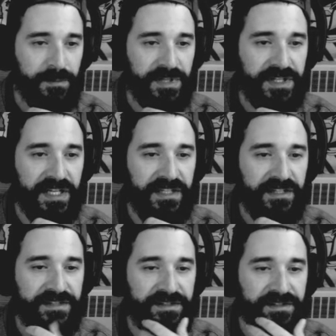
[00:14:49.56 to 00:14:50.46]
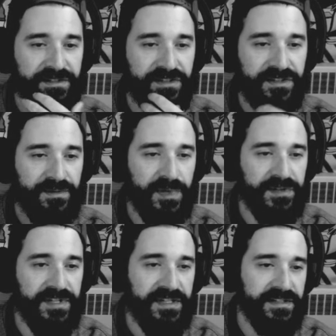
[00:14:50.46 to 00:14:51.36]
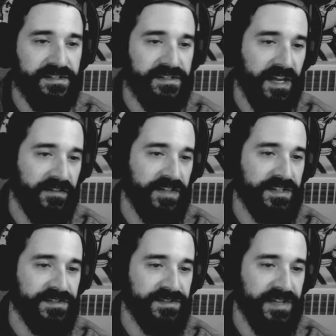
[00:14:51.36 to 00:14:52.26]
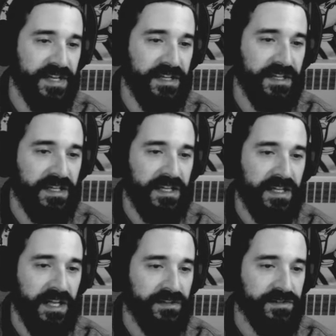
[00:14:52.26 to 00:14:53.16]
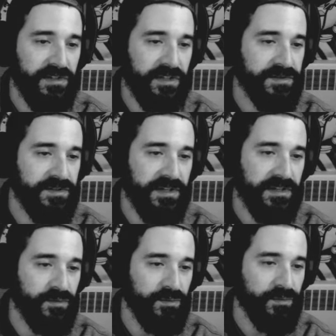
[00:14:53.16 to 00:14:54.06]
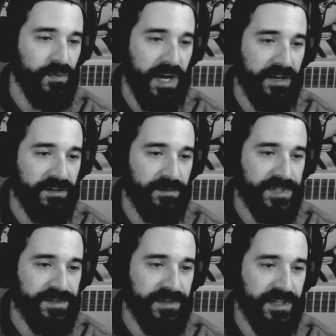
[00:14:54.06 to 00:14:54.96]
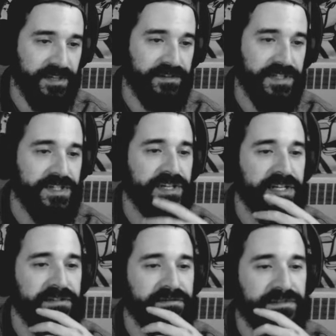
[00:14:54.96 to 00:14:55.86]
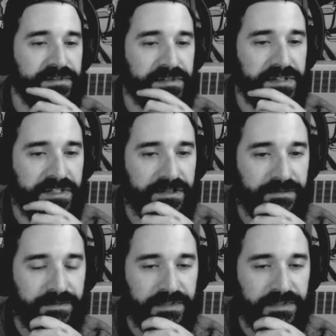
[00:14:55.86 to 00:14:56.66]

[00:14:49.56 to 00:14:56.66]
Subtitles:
but then it's juxtaposed next to this obvious, just like as close to random as you could ever achieve, you know?